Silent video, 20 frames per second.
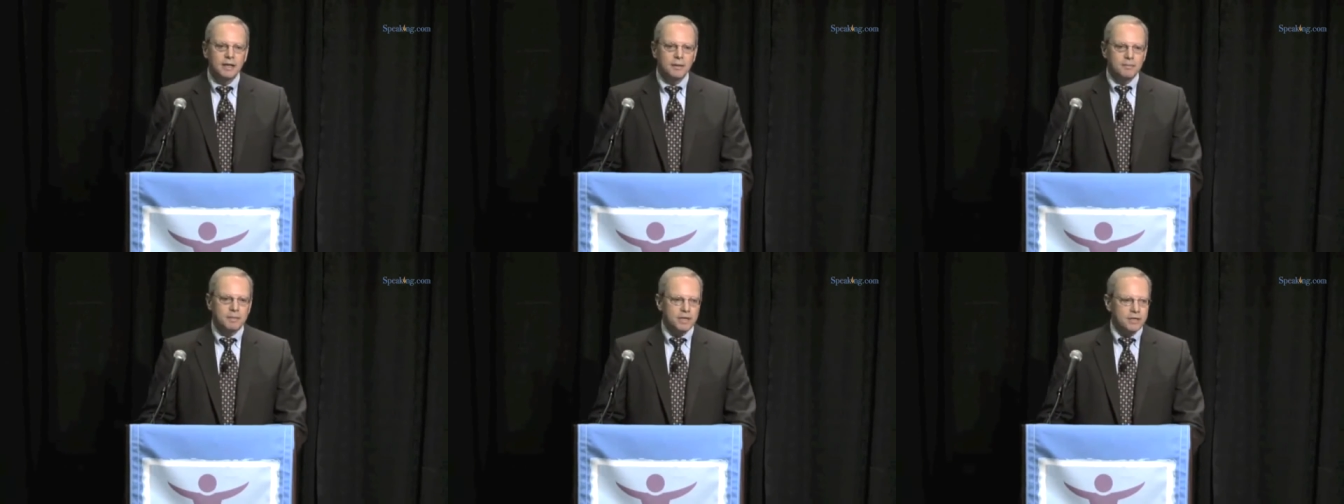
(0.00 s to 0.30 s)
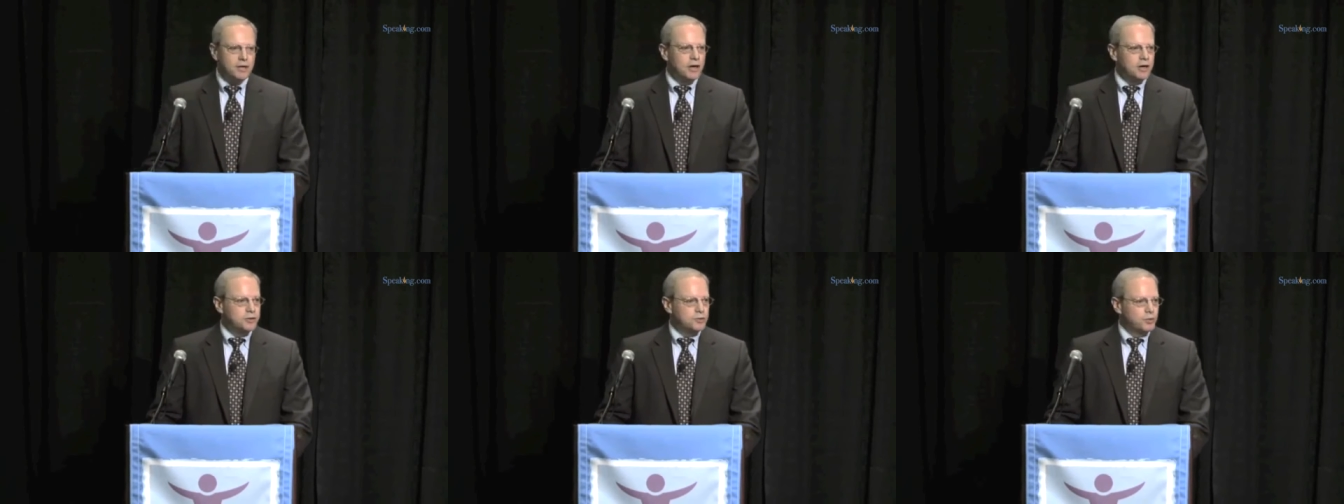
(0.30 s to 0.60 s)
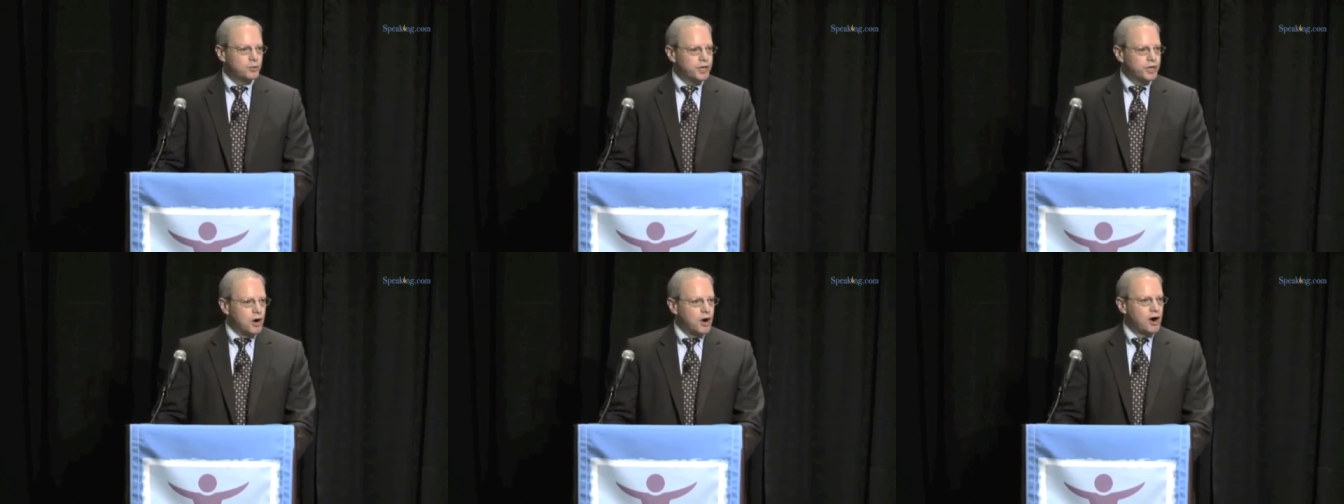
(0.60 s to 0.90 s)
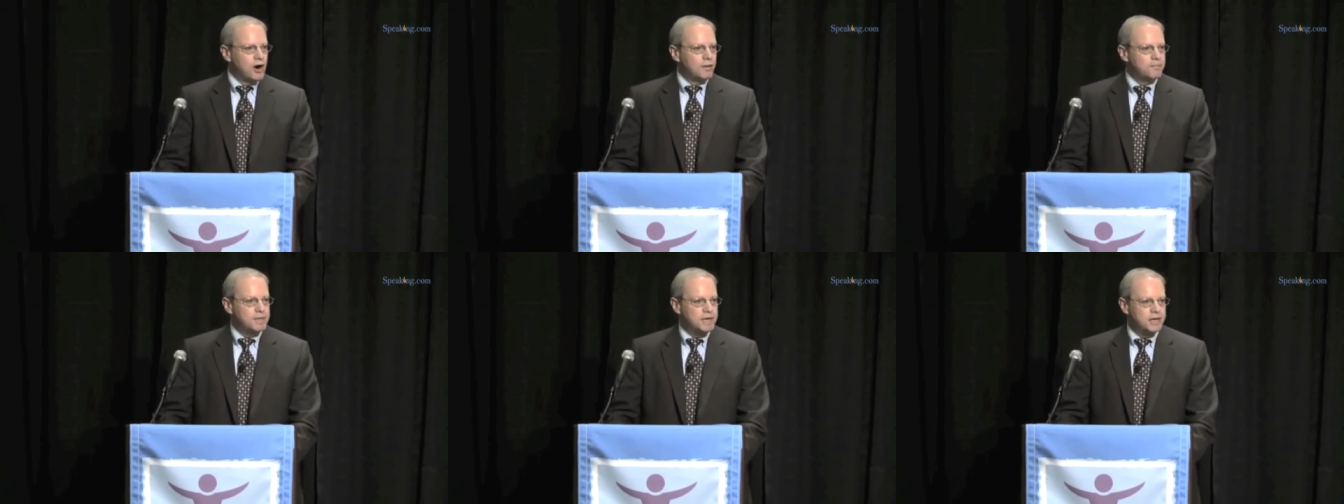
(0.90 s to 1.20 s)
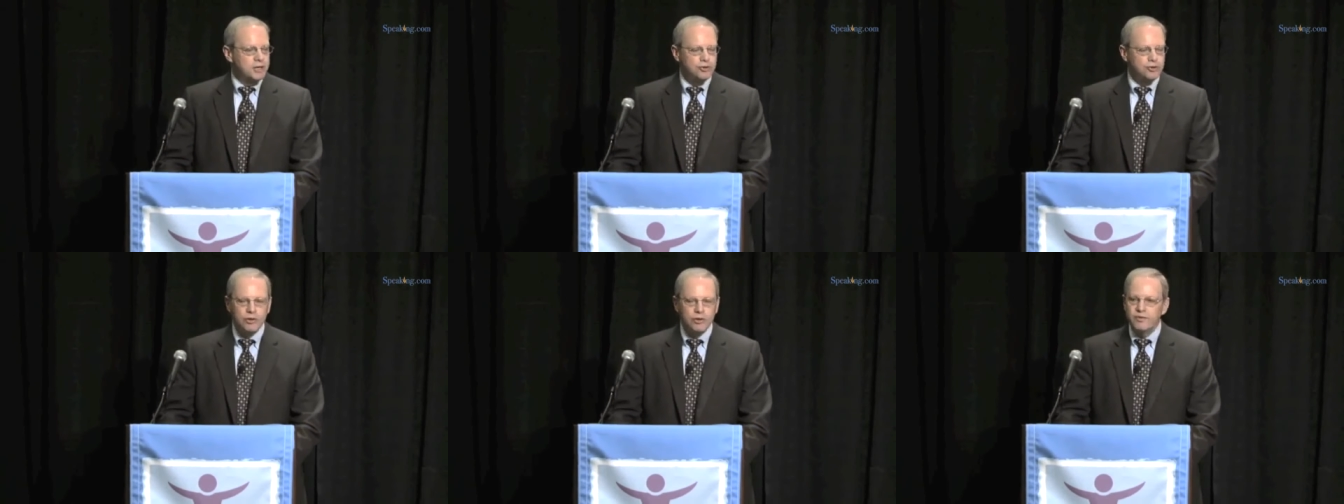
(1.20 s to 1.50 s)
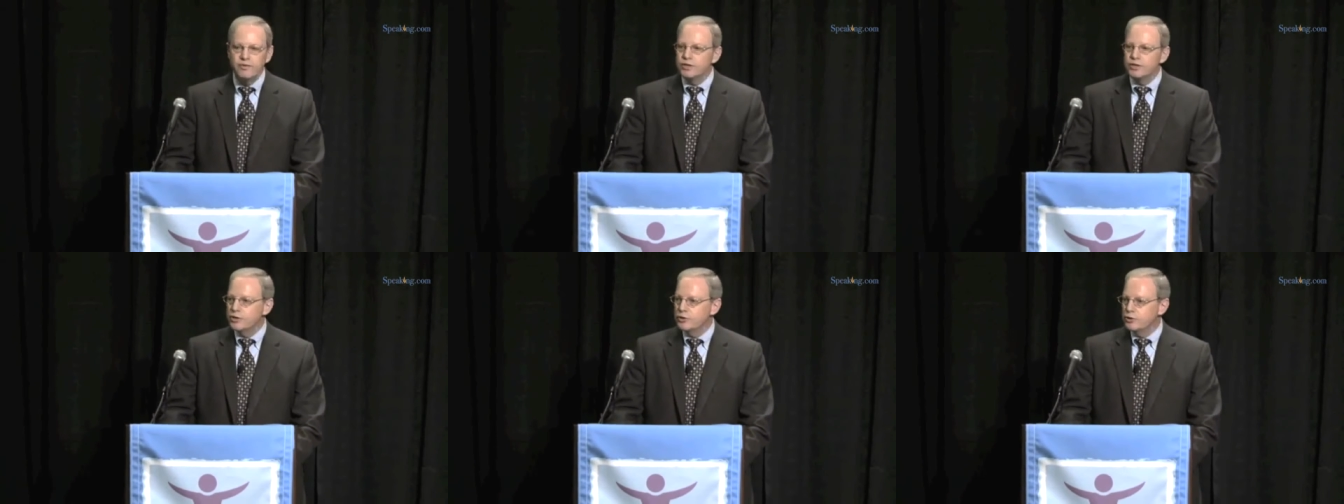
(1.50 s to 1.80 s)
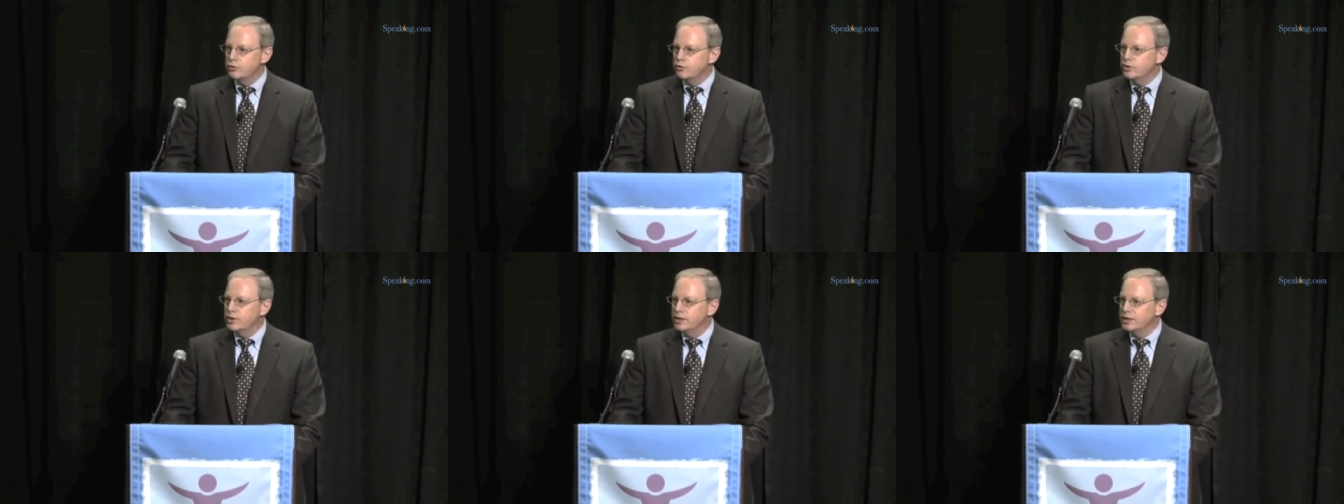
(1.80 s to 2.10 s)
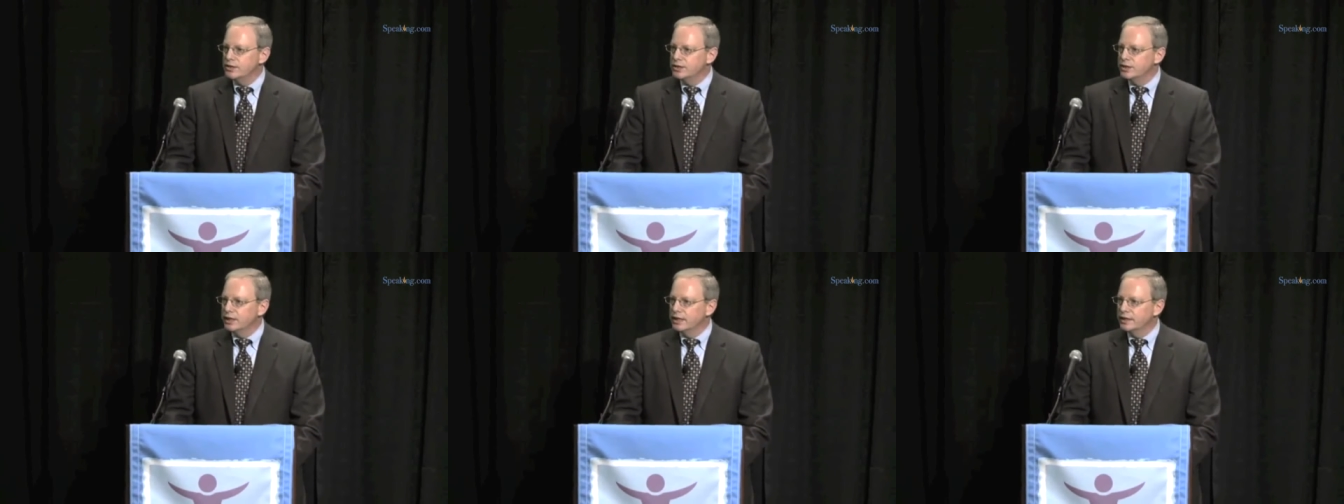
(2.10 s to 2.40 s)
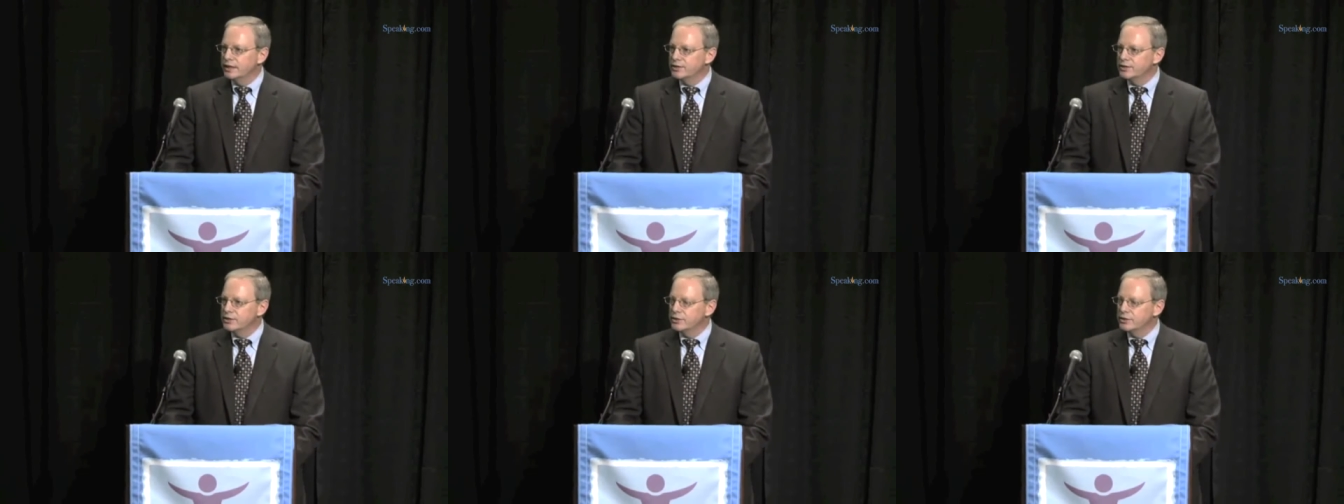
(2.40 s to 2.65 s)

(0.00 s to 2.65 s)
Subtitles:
because we are being driven to do these things.